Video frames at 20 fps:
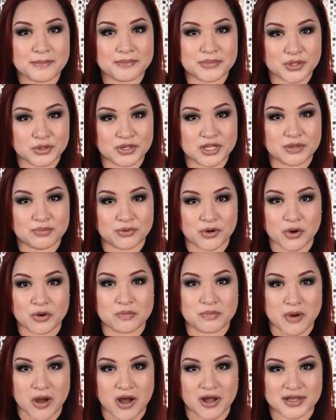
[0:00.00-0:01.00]

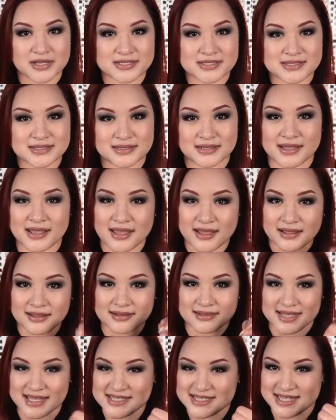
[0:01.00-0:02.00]
BeautyPro Box.
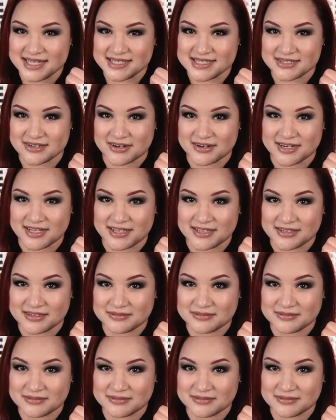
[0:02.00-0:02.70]
Let's get started.